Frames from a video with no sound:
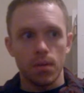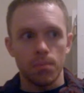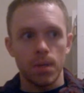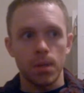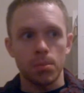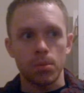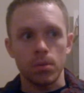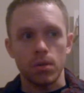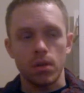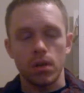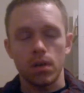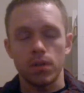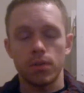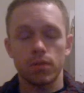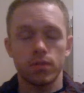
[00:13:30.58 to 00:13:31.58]
People,
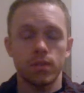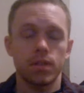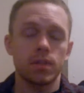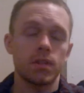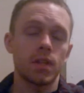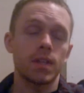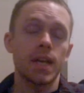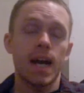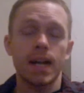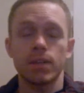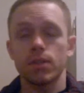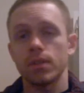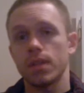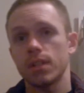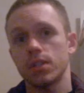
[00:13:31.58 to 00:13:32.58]
the
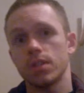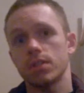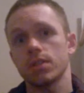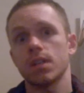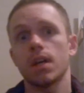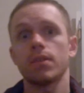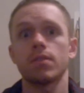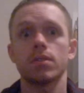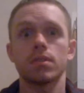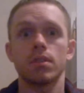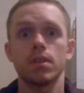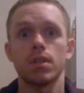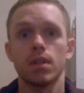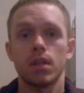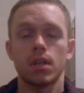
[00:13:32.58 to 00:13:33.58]
doctor that discovered
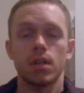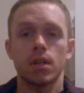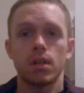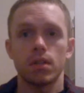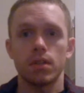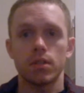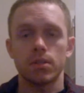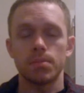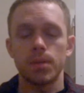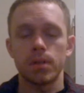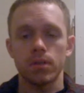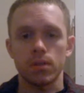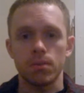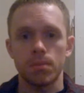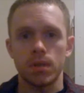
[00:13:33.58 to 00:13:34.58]
this
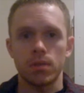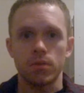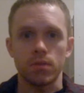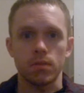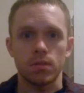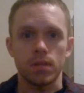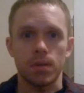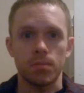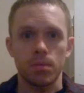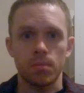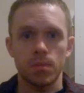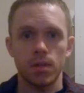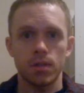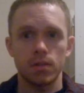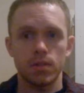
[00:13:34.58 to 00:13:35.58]
miracle mineral
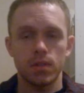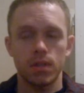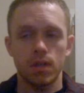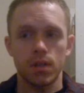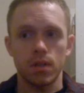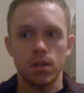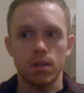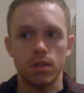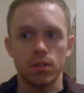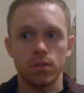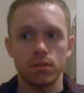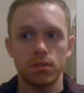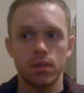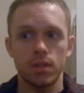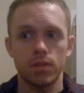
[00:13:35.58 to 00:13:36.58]
supplement
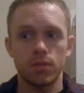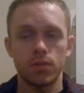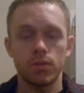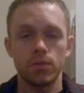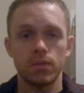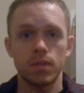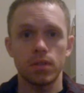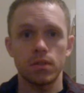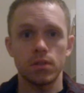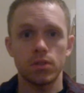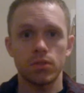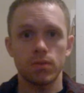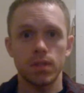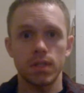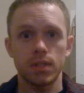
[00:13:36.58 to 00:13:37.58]
has used it to
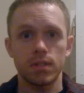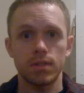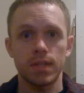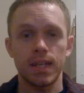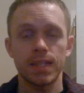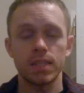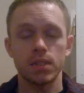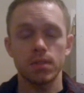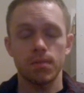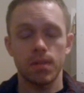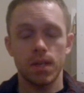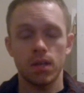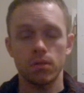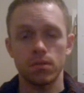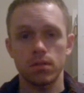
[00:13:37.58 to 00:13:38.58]
treat tens of
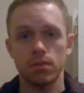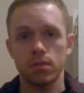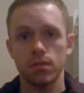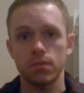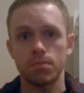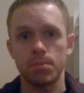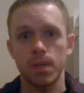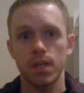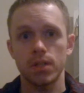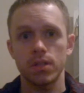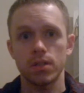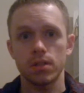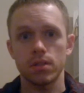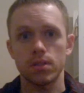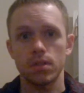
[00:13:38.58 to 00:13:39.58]
thousands of
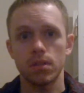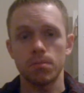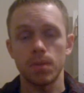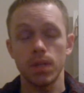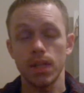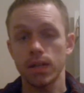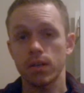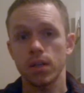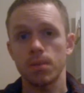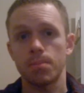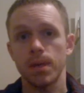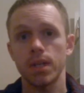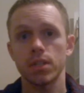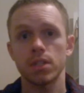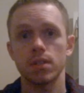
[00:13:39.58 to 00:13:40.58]
patients, malaria
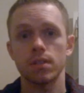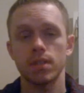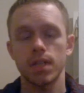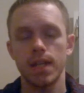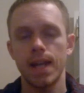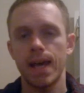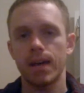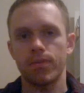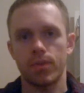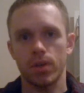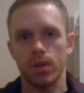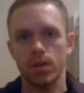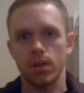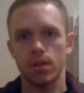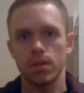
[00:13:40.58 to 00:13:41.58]
patients in
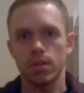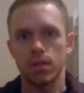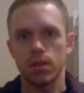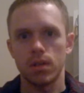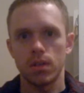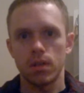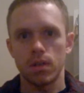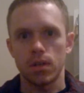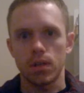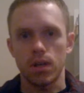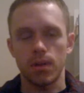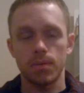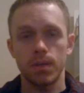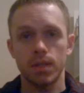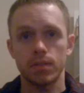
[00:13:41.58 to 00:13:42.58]
Africa. I
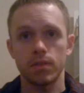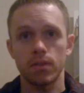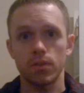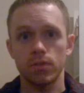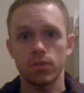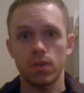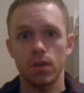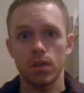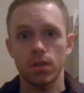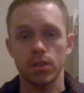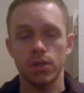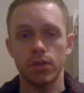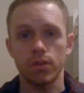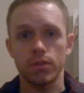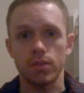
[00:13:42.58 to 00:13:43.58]
mean, it's so strong, it
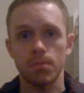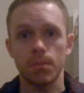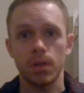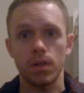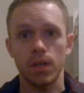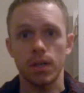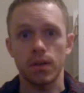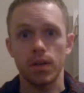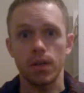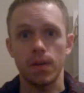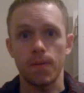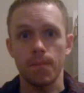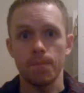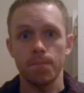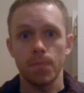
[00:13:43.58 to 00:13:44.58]
cures malaria.
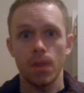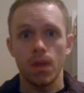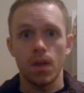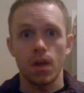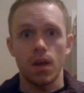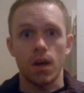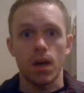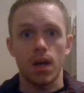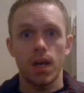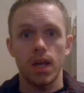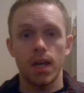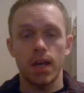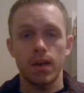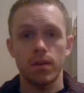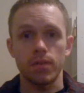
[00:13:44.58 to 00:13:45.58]
I
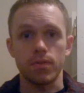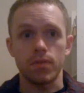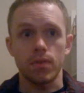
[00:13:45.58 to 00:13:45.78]
have